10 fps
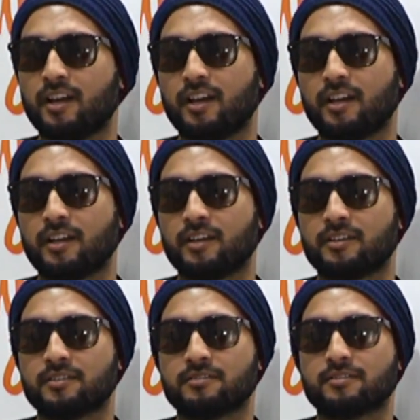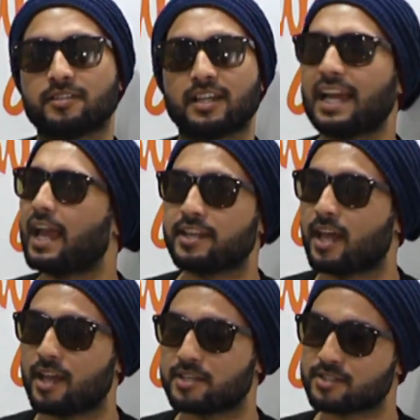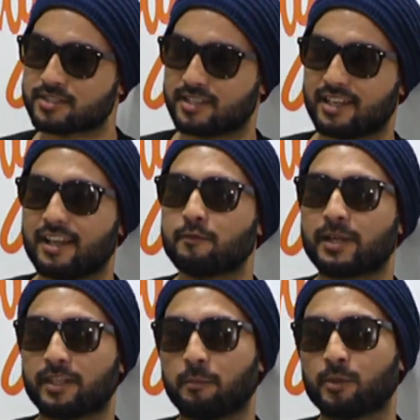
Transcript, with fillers: And I just love my name